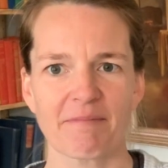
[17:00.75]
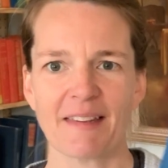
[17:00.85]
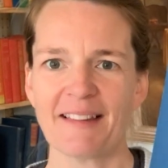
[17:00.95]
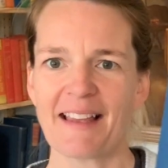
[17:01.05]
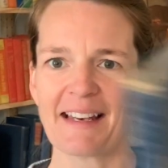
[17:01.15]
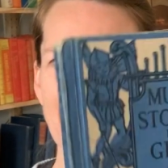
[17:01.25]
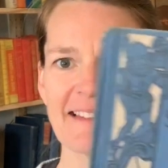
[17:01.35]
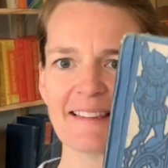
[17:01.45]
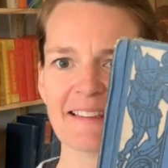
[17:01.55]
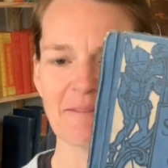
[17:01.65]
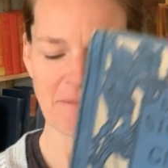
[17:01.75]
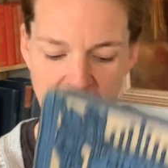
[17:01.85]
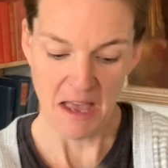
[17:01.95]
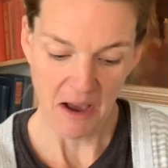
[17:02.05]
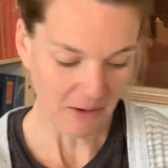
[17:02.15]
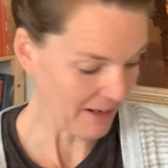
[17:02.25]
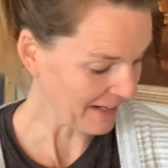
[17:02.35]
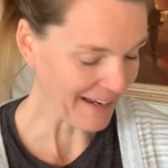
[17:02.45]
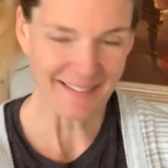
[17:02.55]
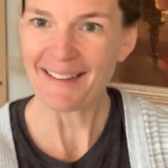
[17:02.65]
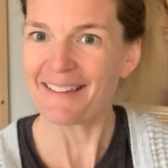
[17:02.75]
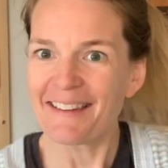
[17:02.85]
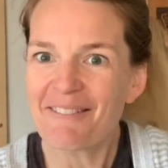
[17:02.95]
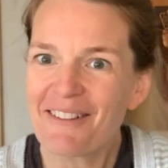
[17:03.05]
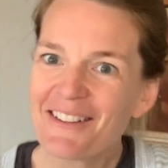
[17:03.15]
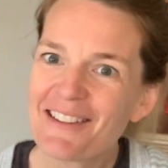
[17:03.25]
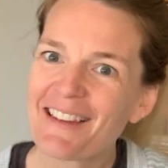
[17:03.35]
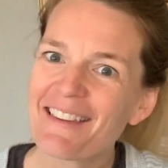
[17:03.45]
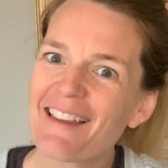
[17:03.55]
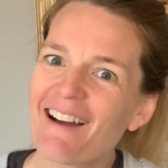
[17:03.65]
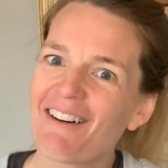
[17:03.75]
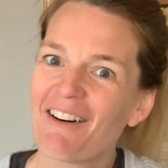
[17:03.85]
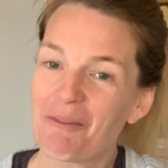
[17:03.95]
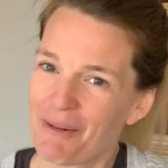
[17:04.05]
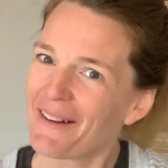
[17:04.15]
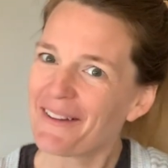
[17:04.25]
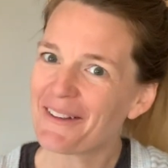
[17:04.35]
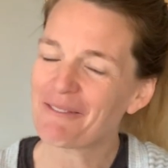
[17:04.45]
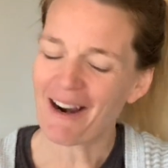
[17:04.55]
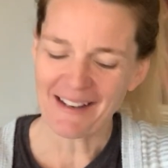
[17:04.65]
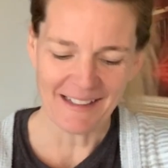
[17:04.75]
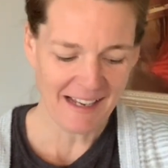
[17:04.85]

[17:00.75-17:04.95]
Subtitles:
Isn't that nice? Okay, guys, that's it. What do you think of that haul? Pretty good, right?